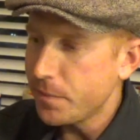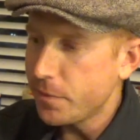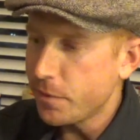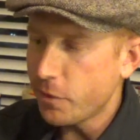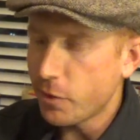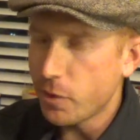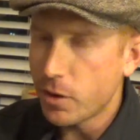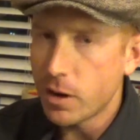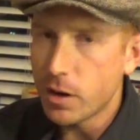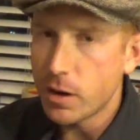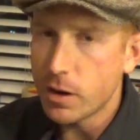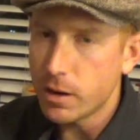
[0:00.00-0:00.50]

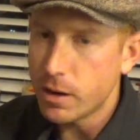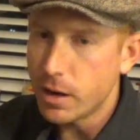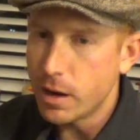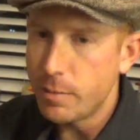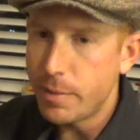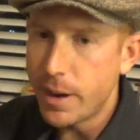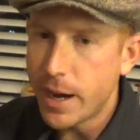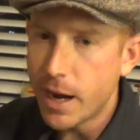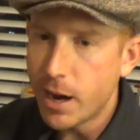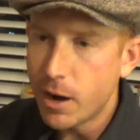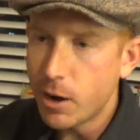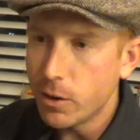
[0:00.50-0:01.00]
for
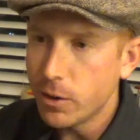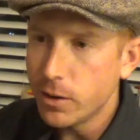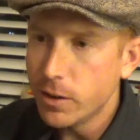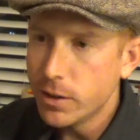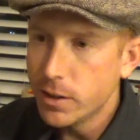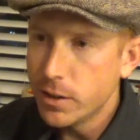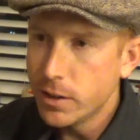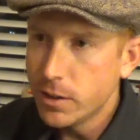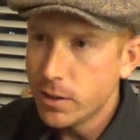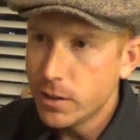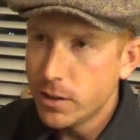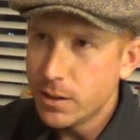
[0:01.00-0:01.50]
about
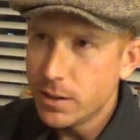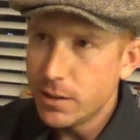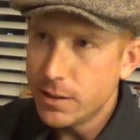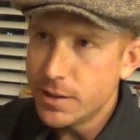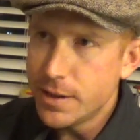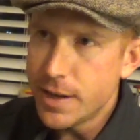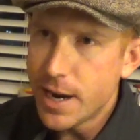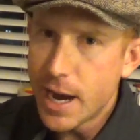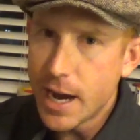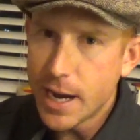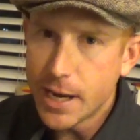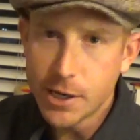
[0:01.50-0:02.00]

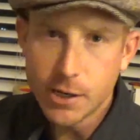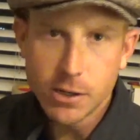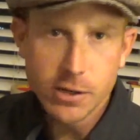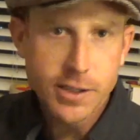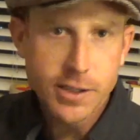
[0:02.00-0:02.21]
$9 or